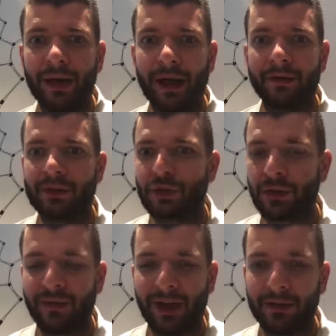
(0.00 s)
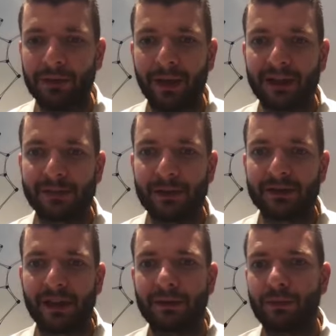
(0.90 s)
average order value in my
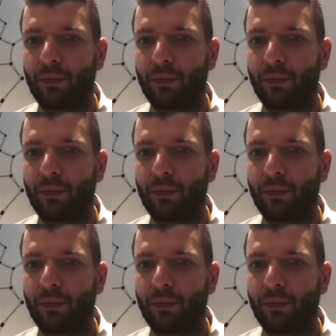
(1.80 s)
experience, like